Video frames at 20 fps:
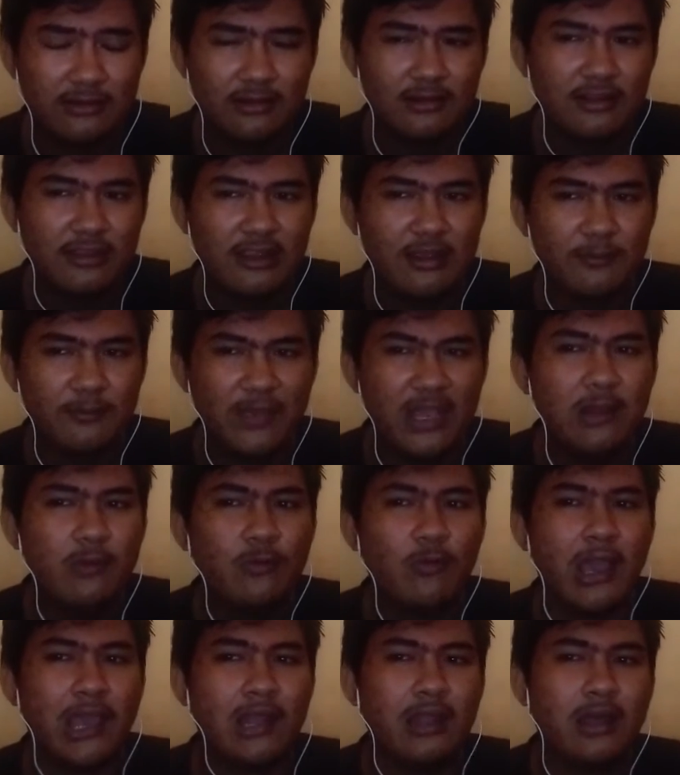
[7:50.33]

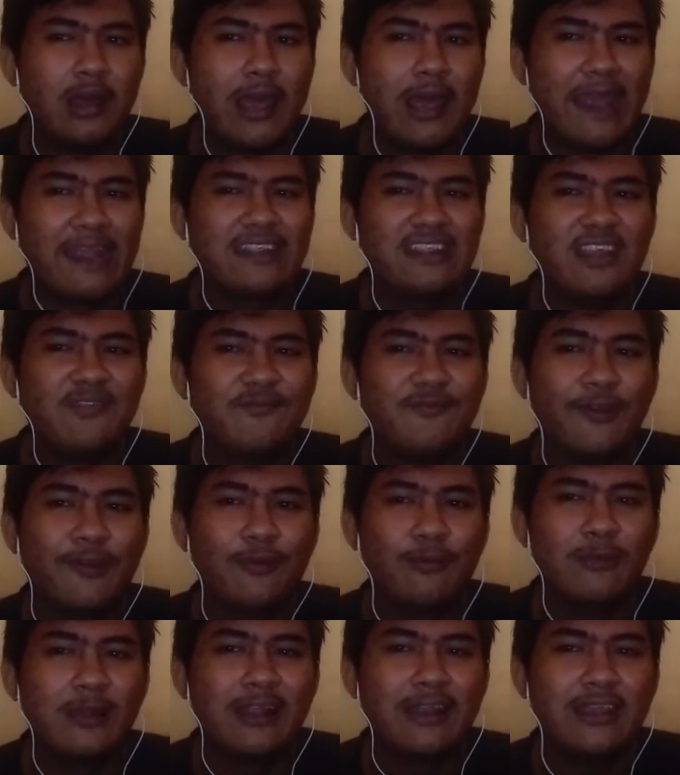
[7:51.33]
Meanwhile, active
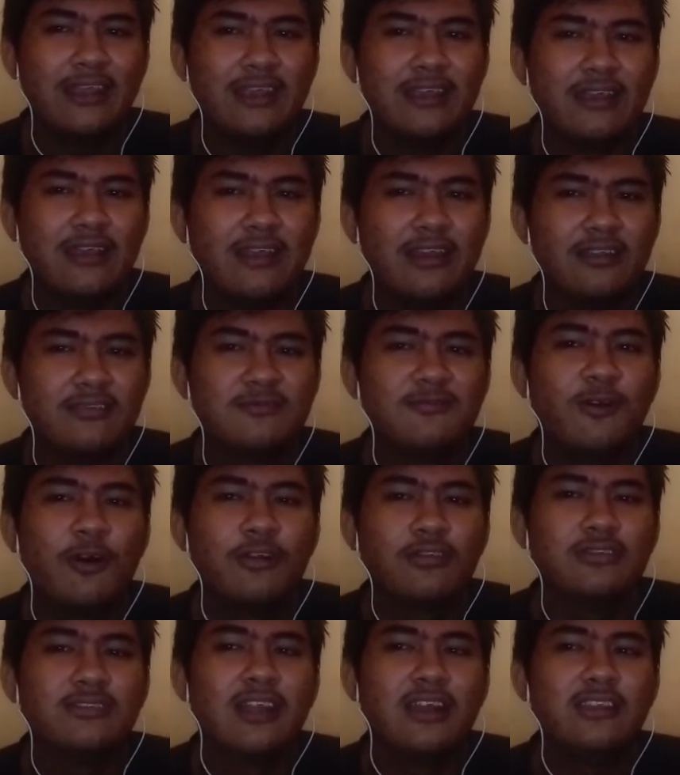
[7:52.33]
vocabulary is words
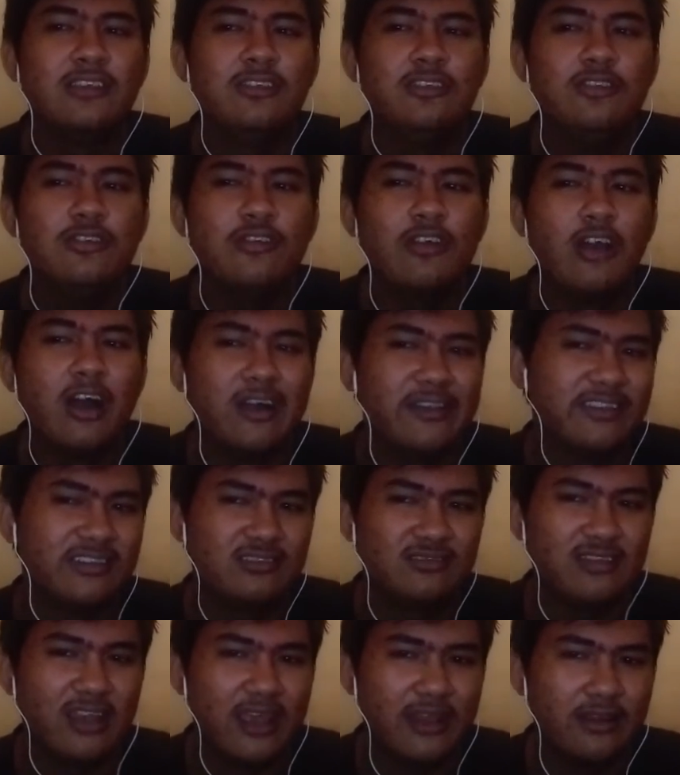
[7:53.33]
that you
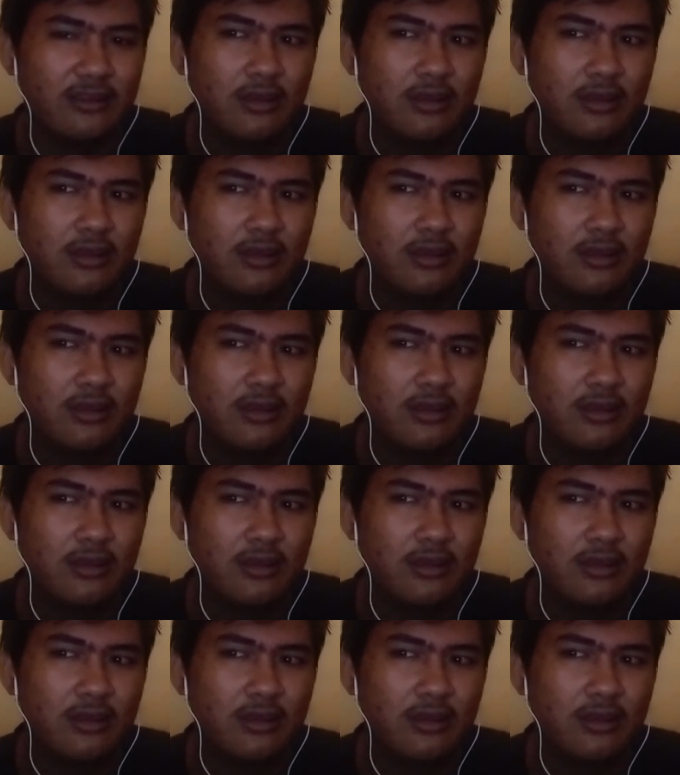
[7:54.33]
understand